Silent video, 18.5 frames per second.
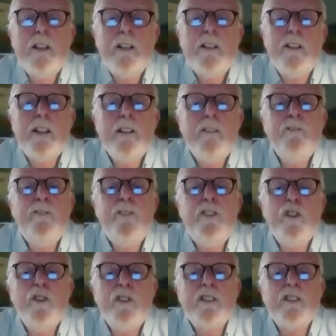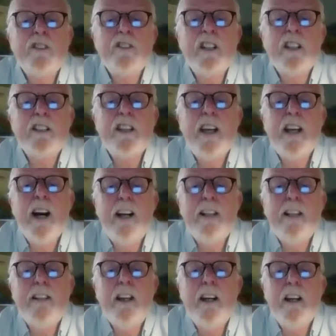The influence that they
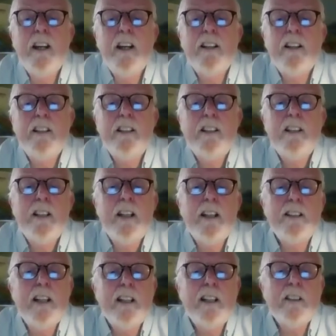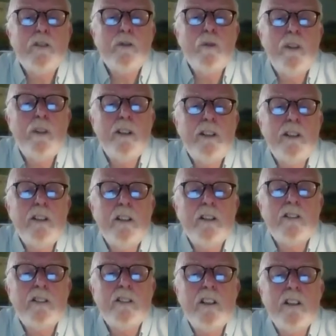had there and elsewhere in
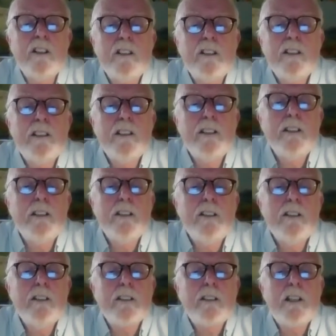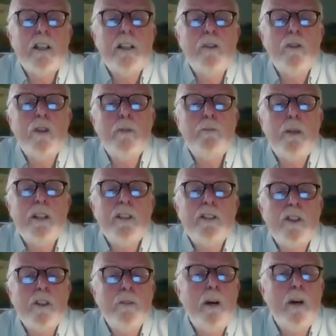Ulster can only be
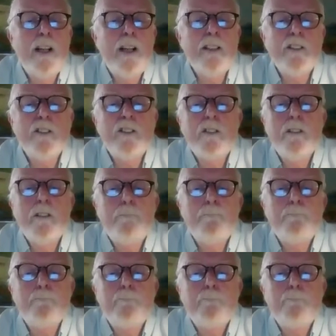surmised,